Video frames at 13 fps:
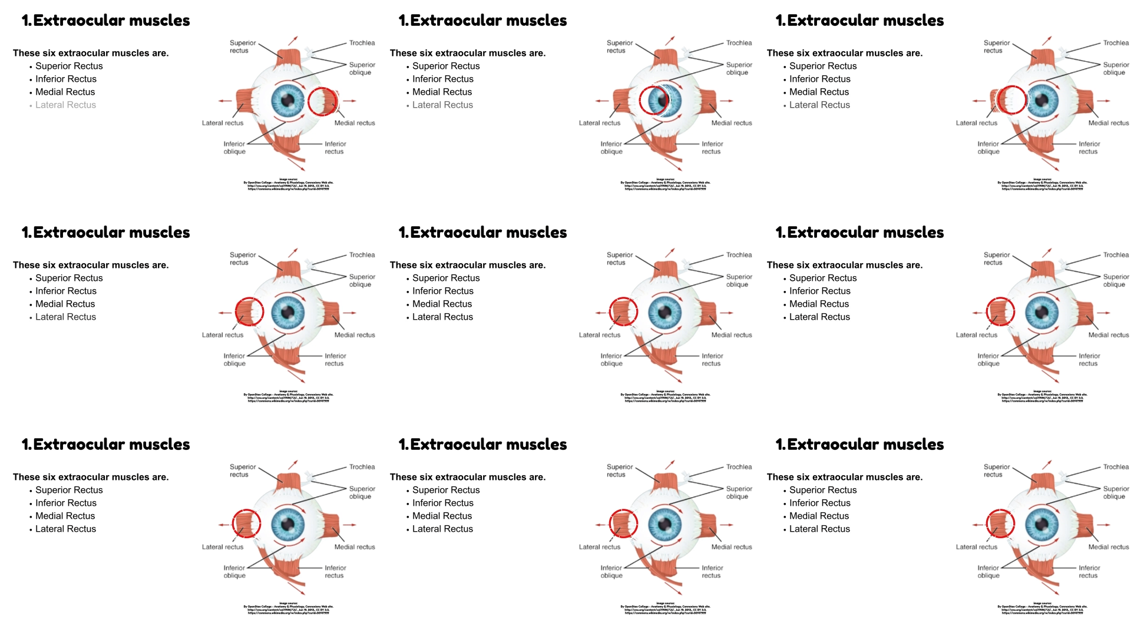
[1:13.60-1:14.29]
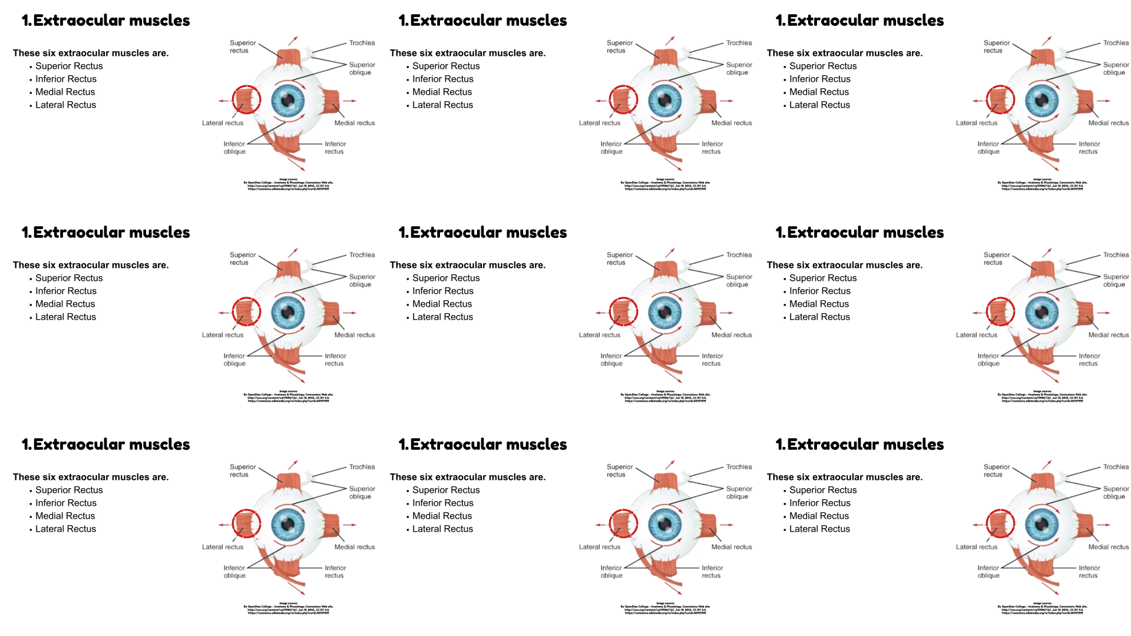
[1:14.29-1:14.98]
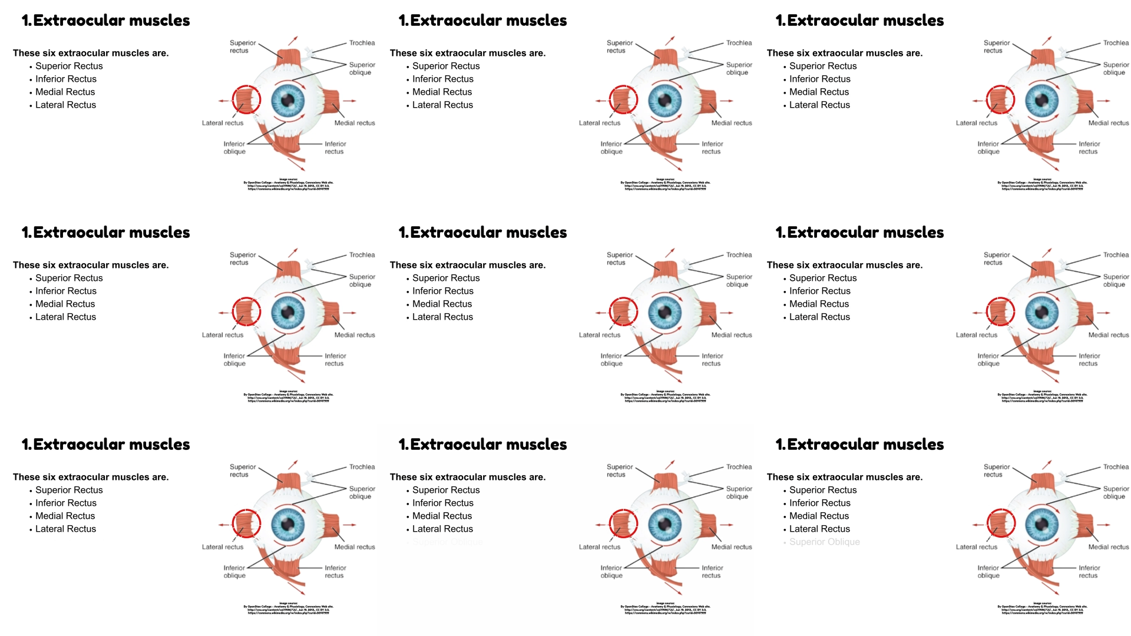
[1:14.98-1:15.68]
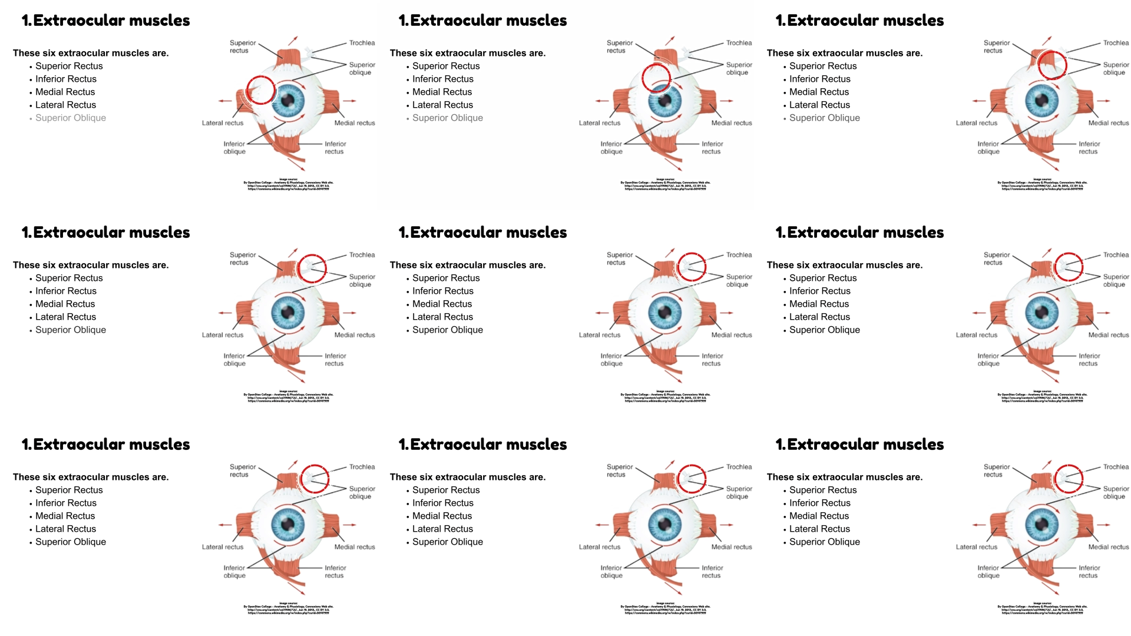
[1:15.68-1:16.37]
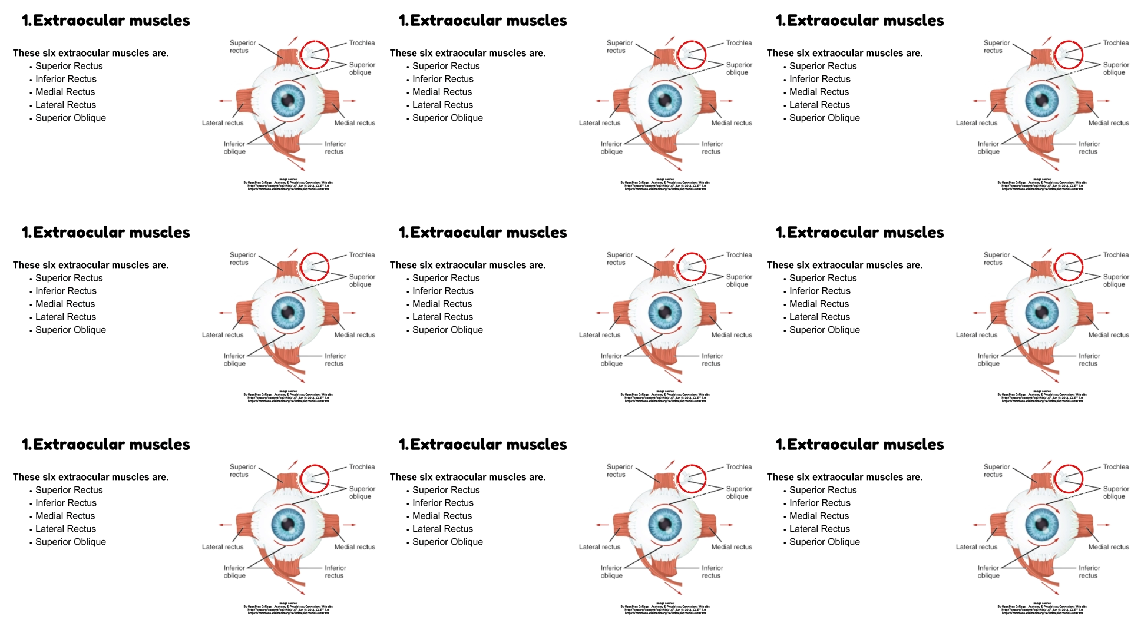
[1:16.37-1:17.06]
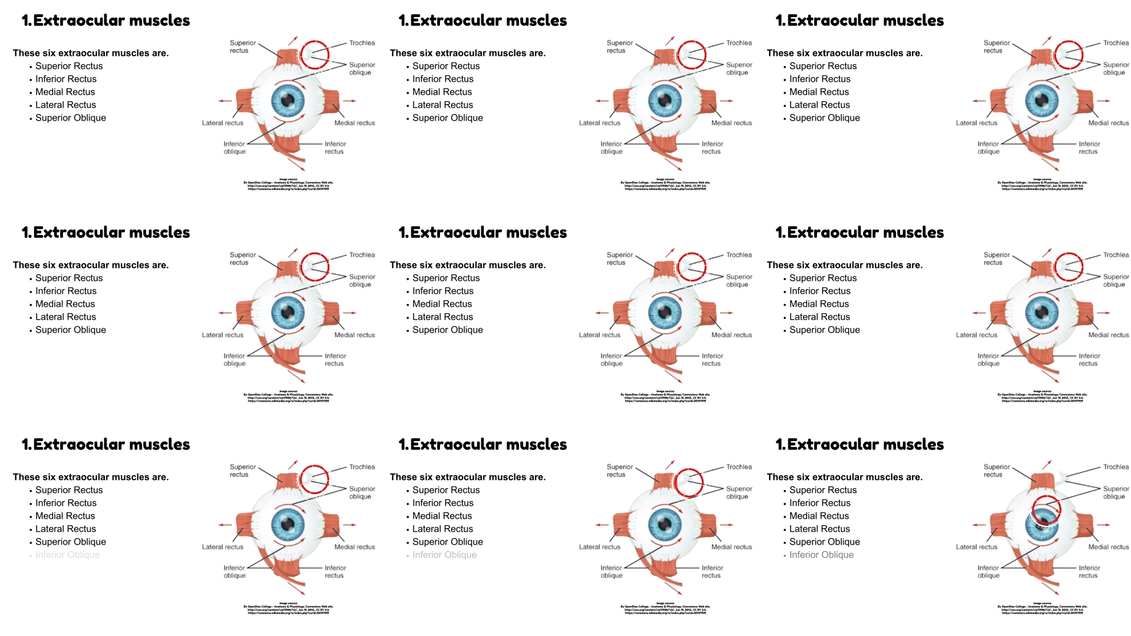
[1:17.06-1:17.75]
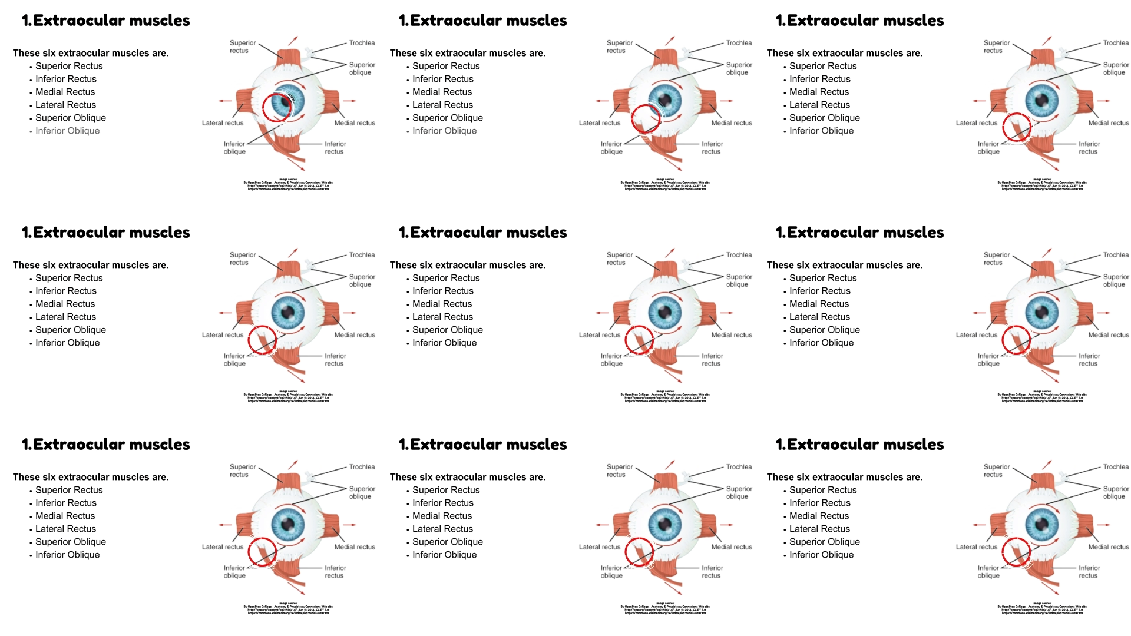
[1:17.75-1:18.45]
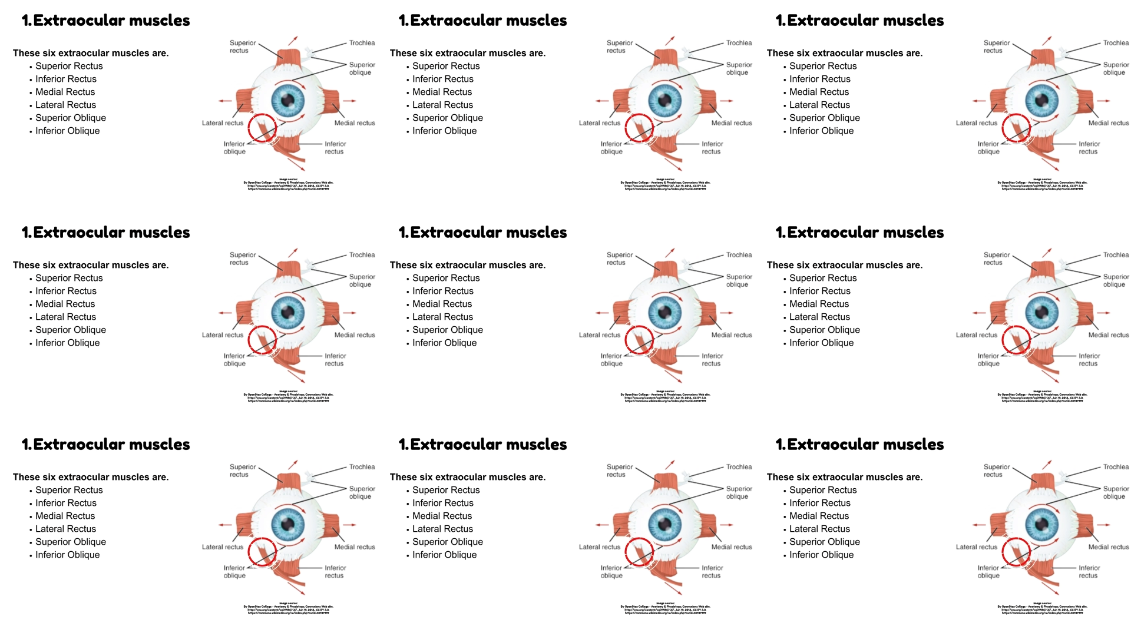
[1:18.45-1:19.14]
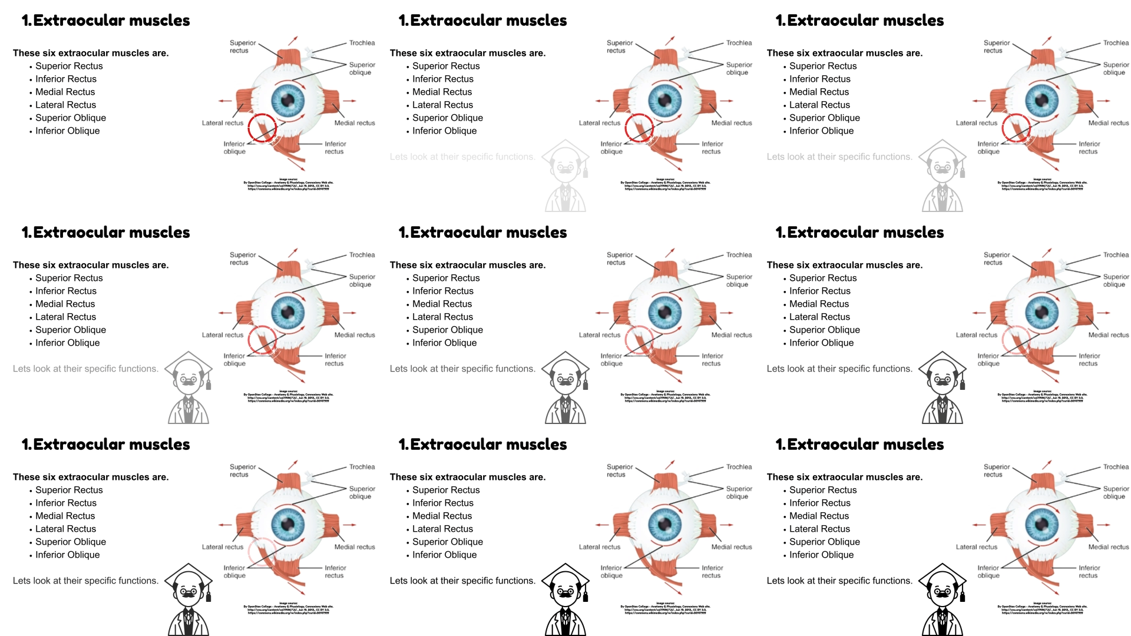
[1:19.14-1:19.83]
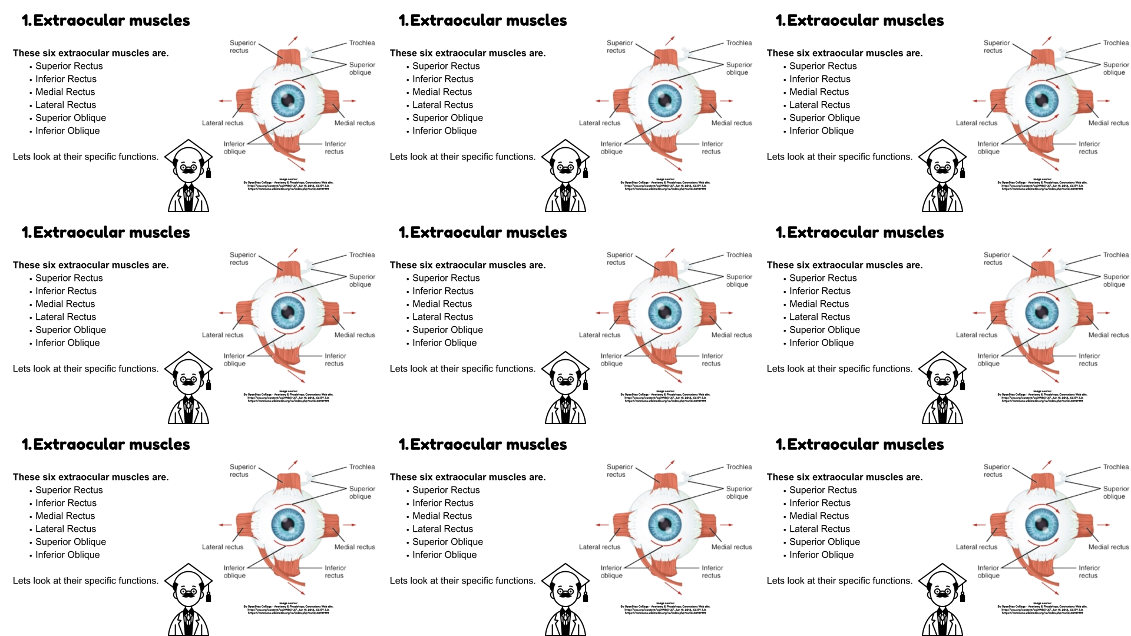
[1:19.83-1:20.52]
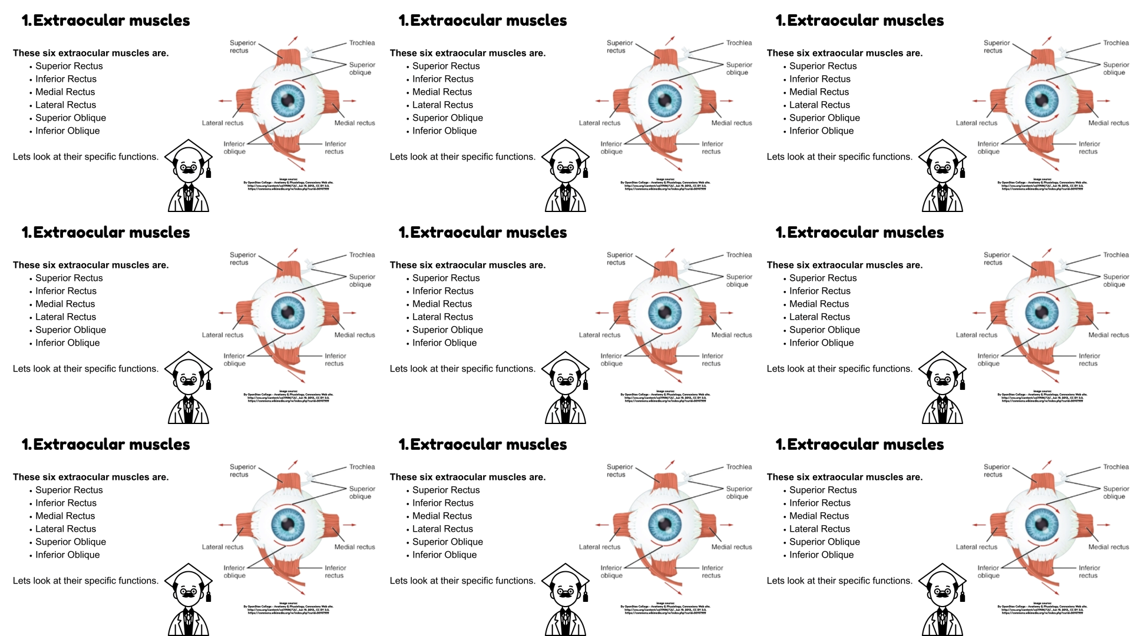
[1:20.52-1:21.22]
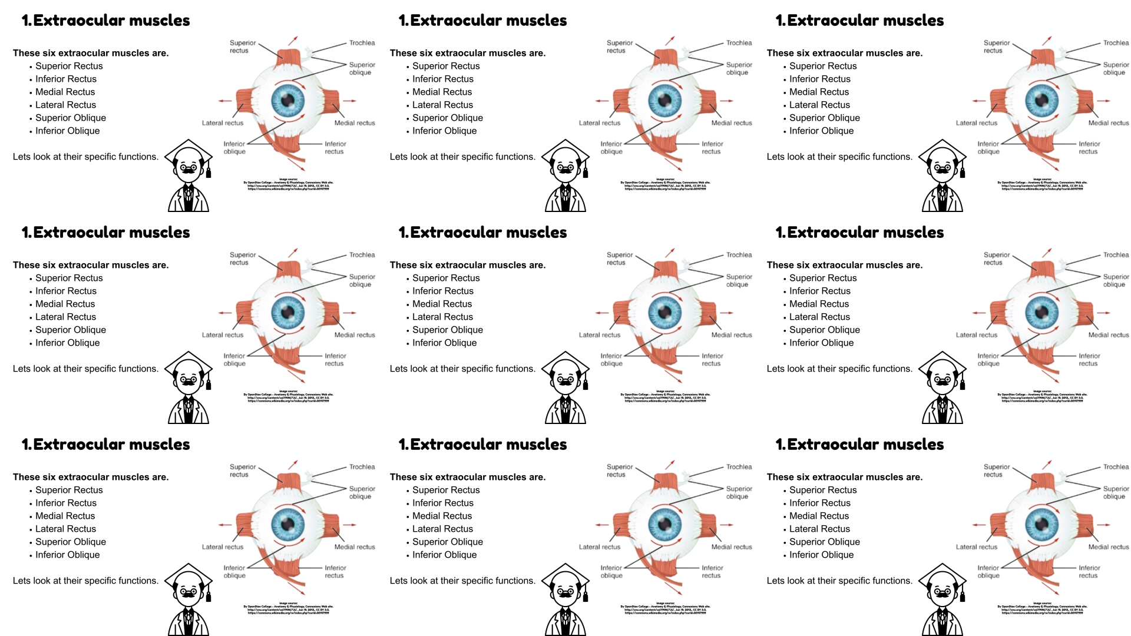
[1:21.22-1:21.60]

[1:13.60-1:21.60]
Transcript: No face is visible, so there are no lips to read.